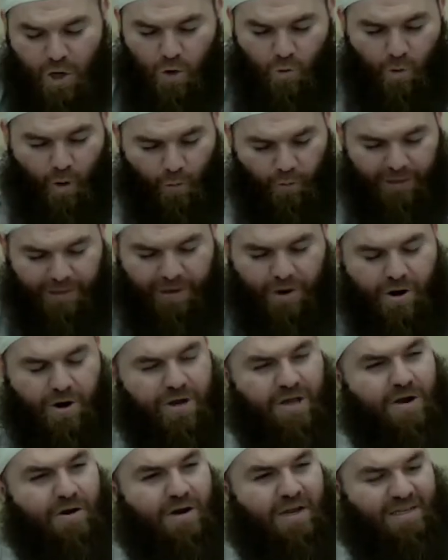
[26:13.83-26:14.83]
What we learn
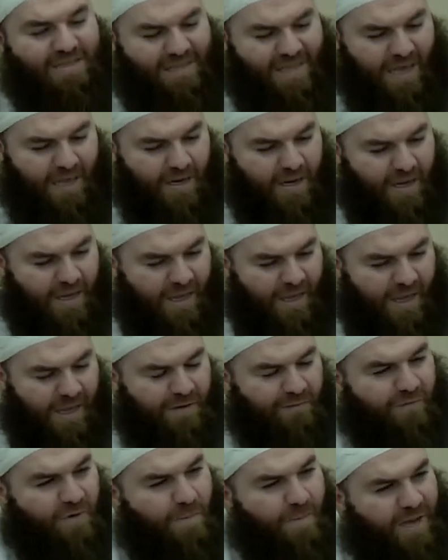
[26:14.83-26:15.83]
here is that
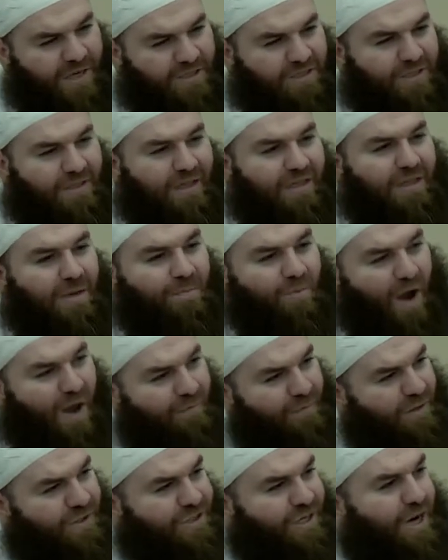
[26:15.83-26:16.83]
information that the
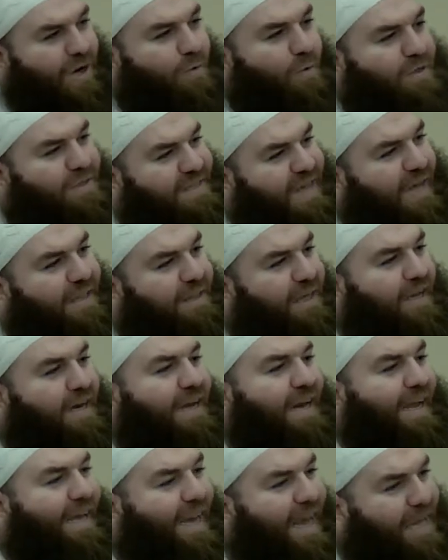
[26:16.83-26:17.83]
Prophet shared was not done
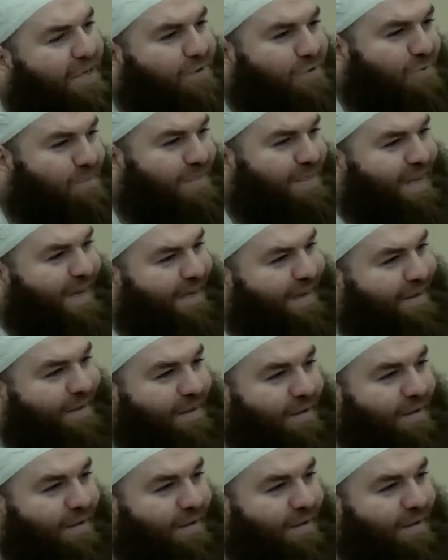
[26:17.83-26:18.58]
in a classroom setting.